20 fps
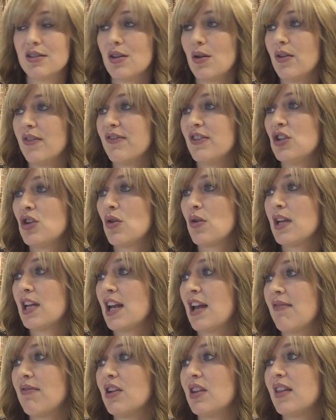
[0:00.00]
So if you don't
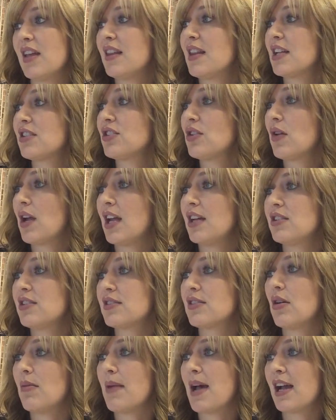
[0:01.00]
get everything, that's okay.
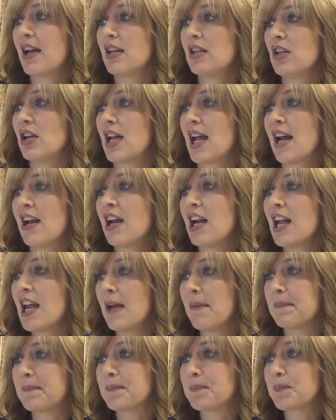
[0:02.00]
Just go back and look at it
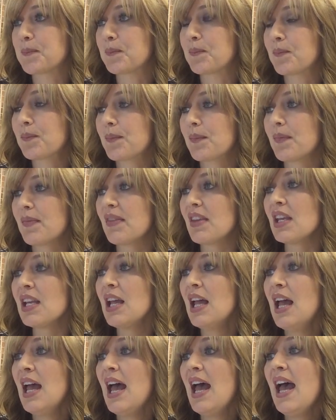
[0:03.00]
again.
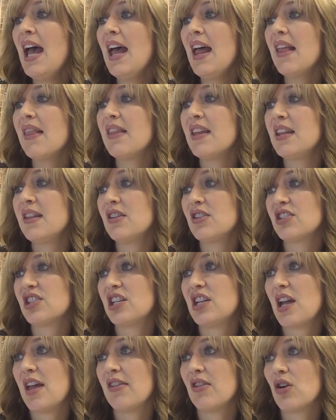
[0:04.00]
Then there's
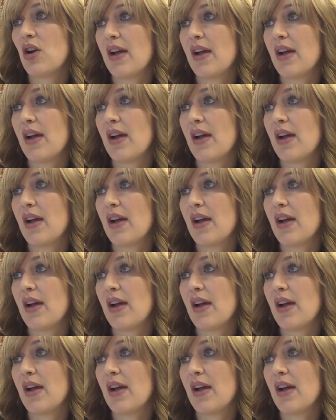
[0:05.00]
another